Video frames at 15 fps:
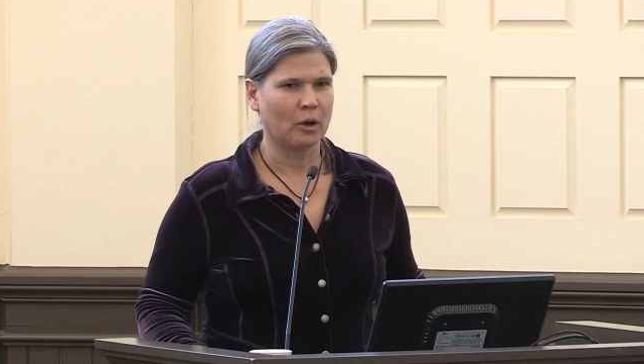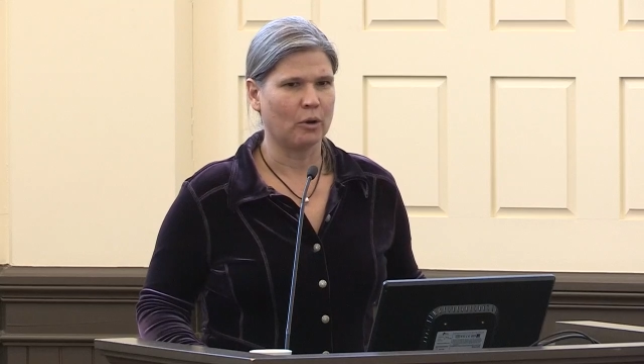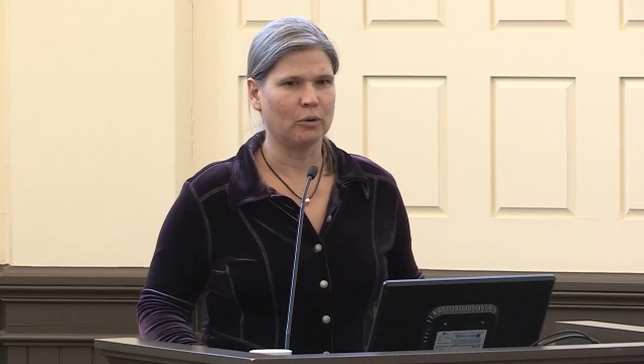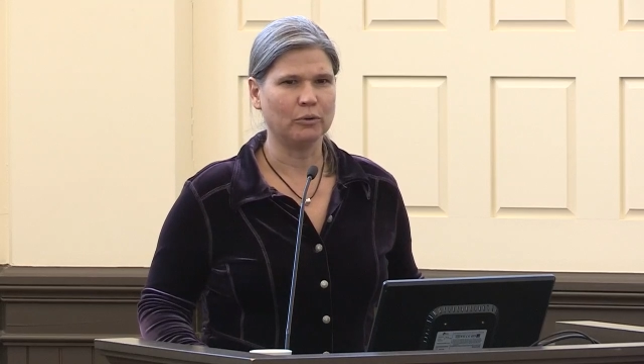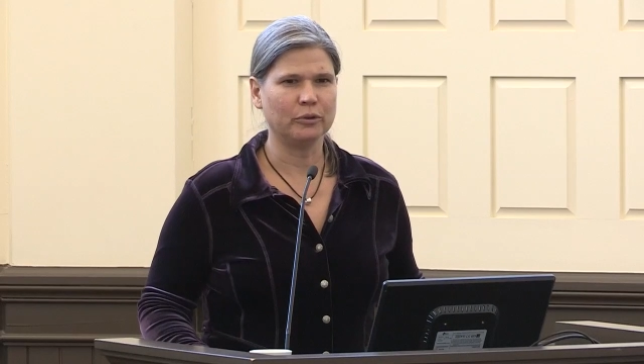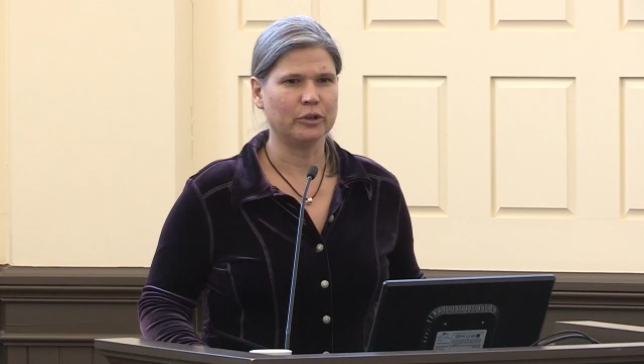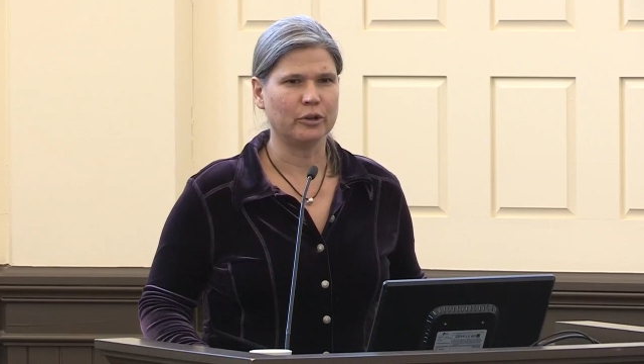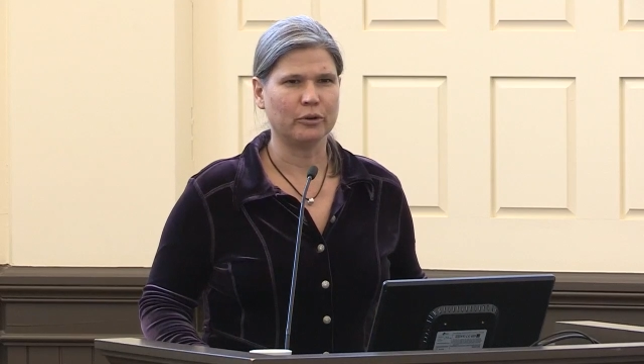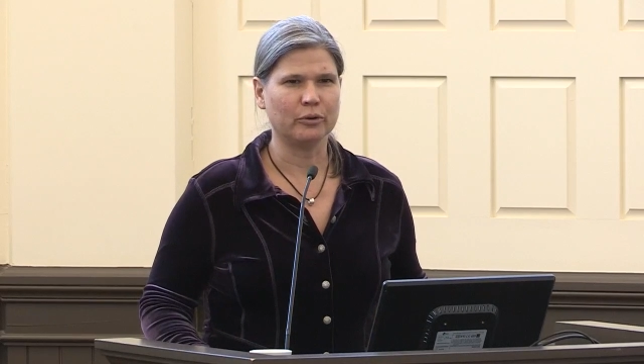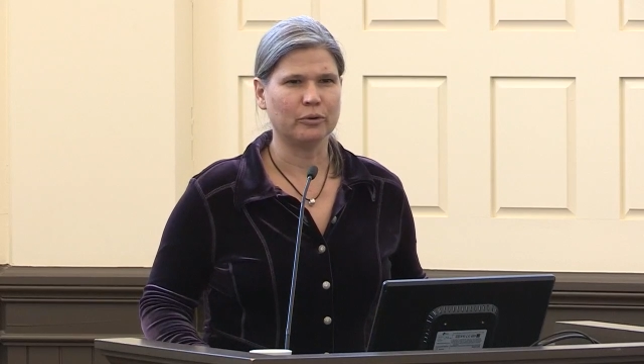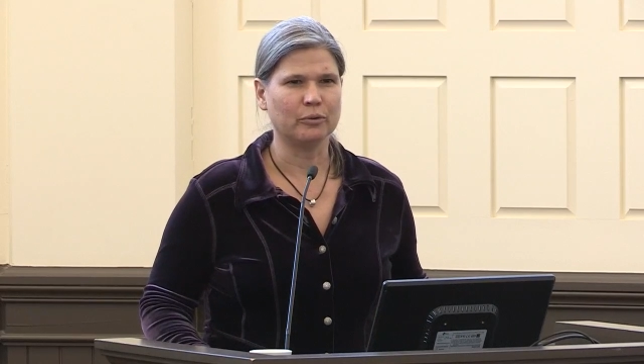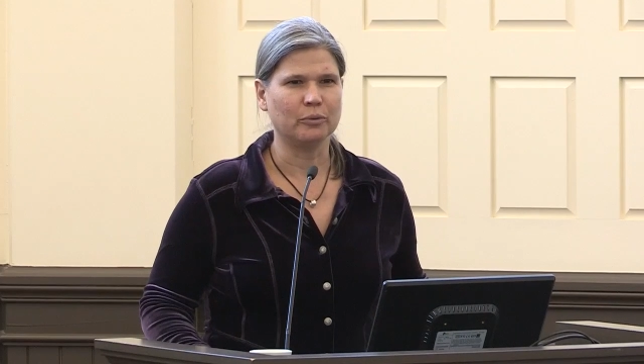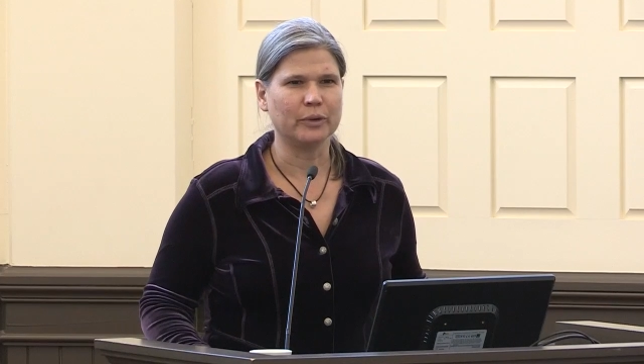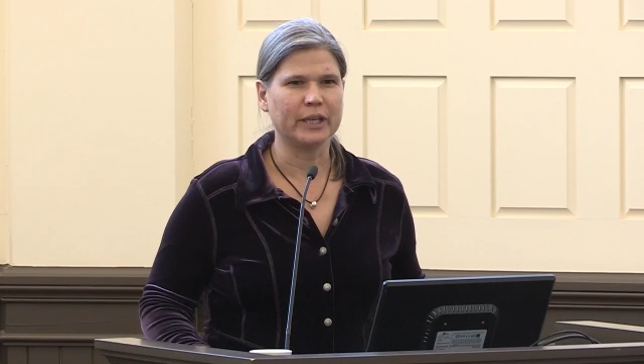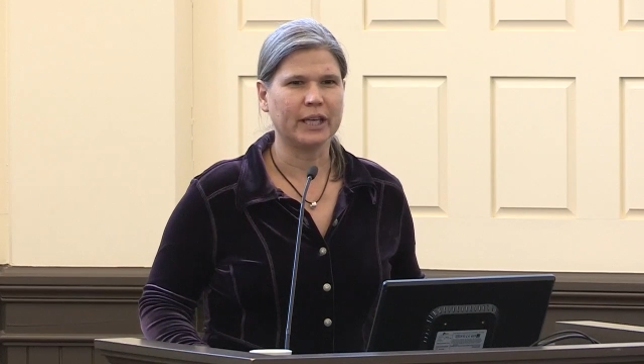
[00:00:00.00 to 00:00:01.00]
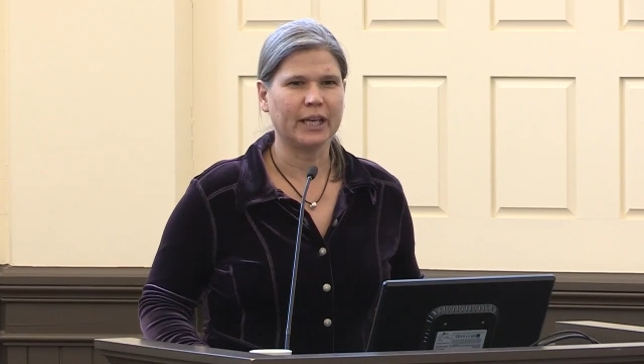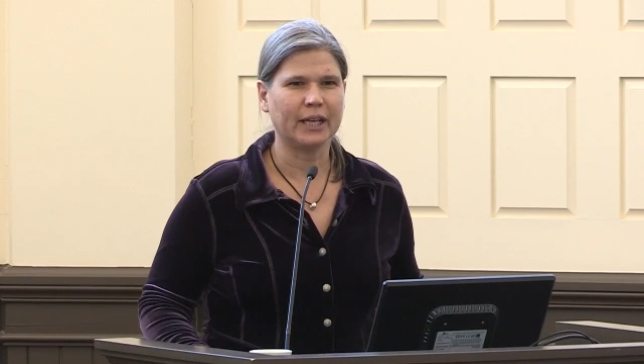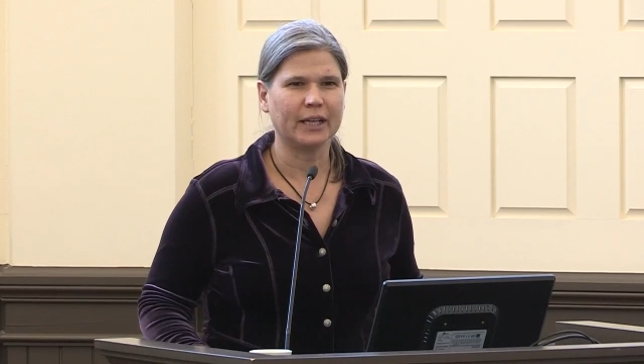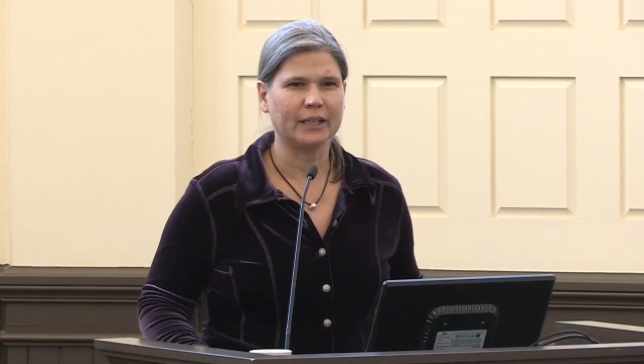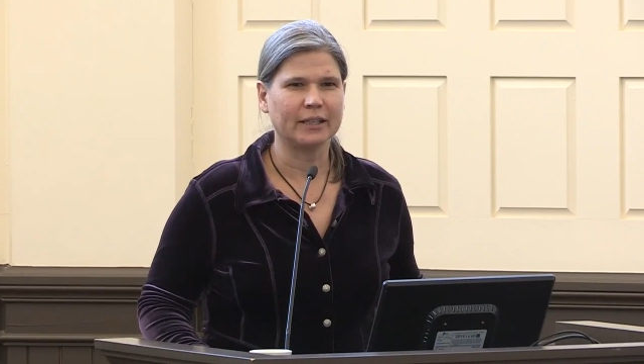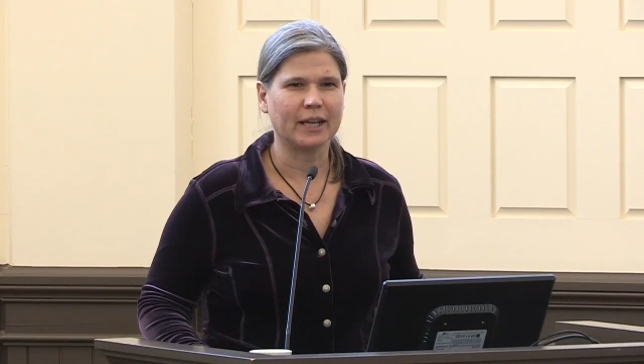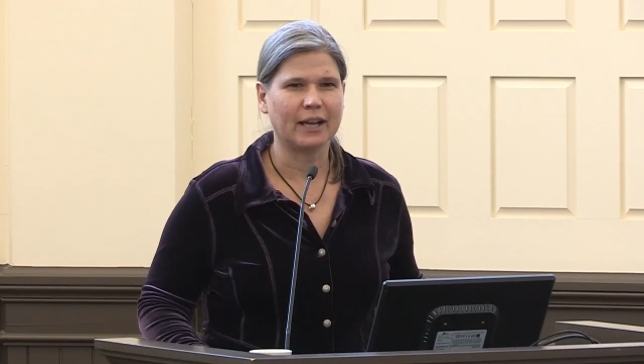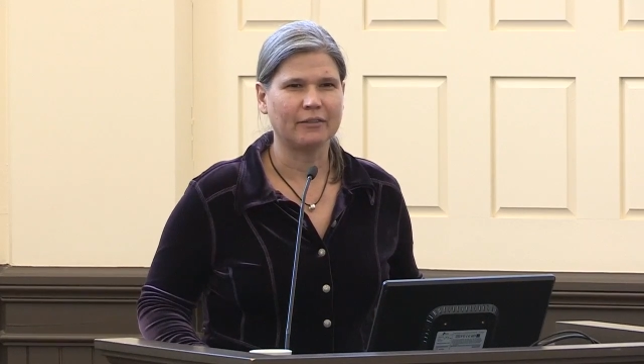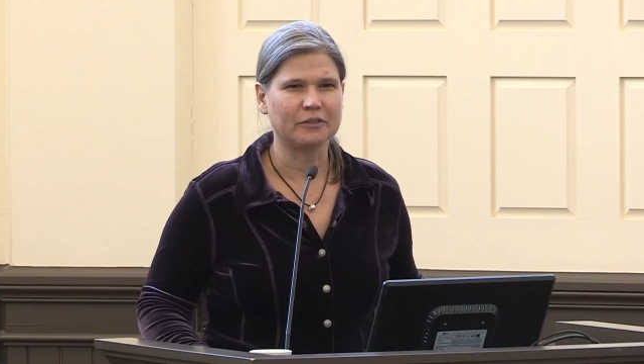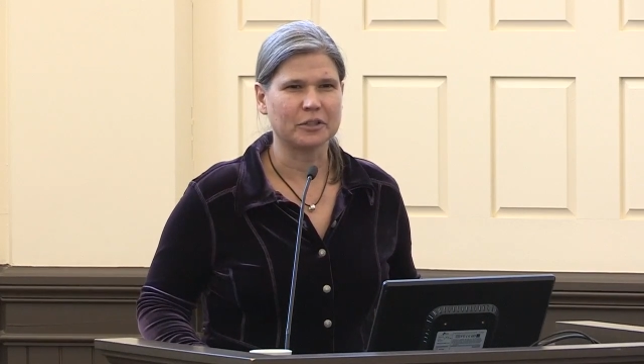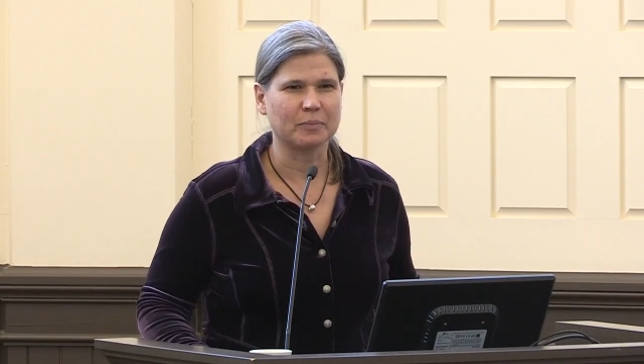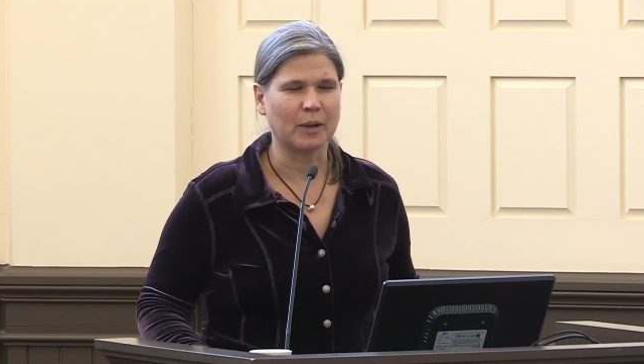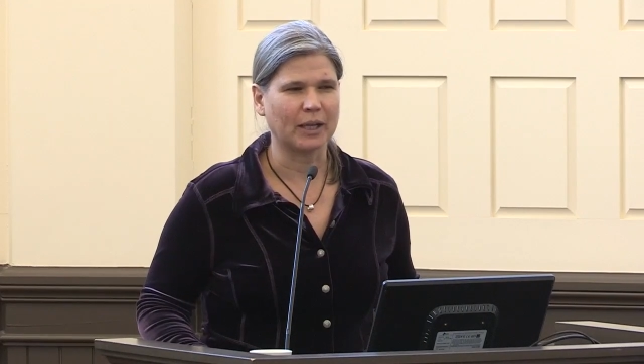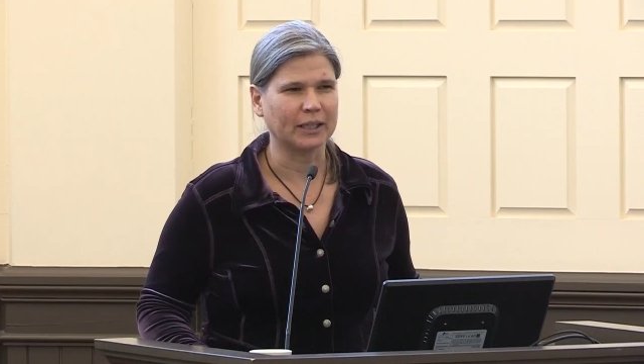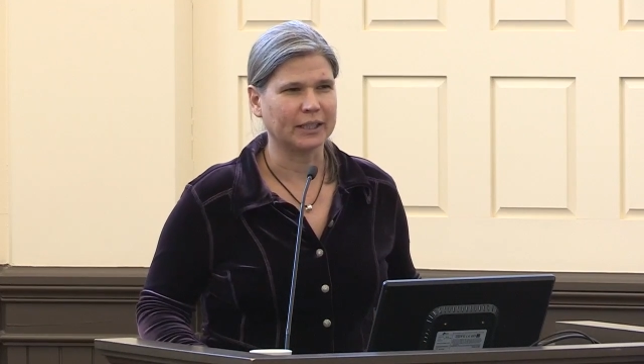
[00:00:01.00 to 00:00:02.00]
oh no, we can't have
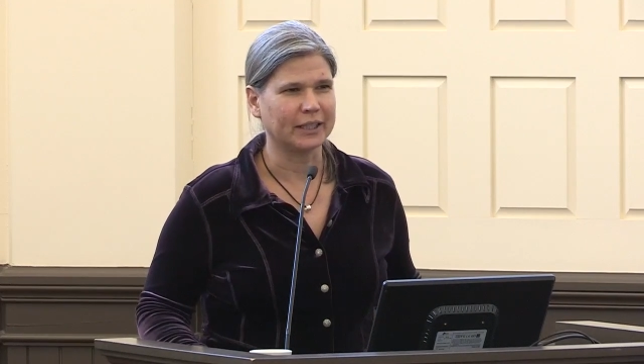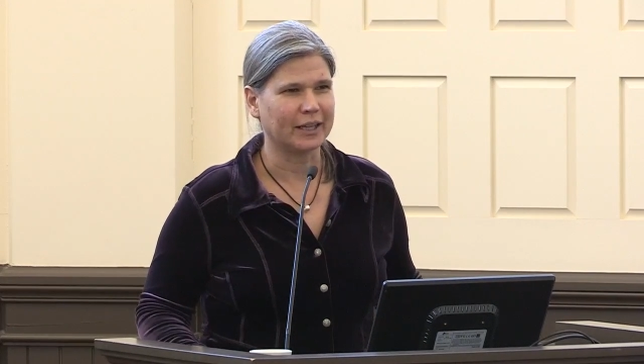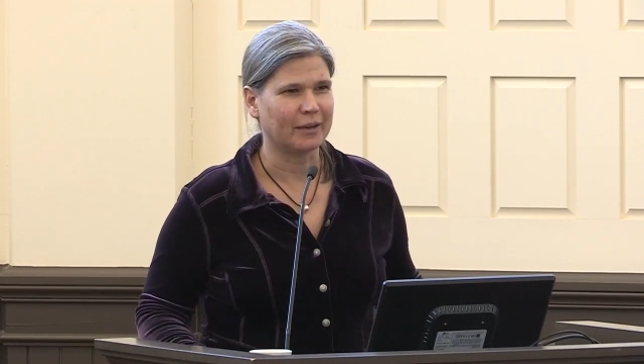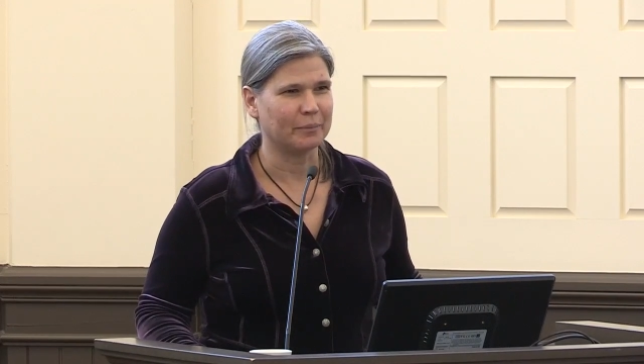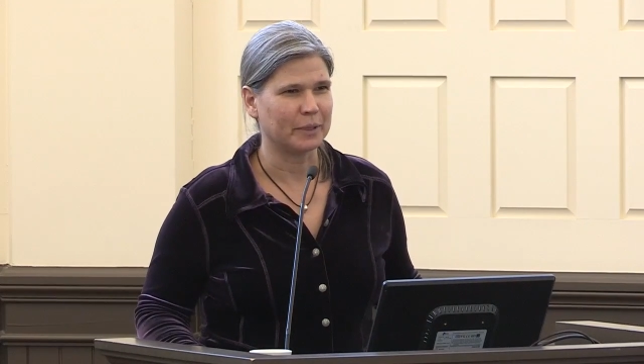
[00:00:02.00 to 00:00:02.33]
Smylie come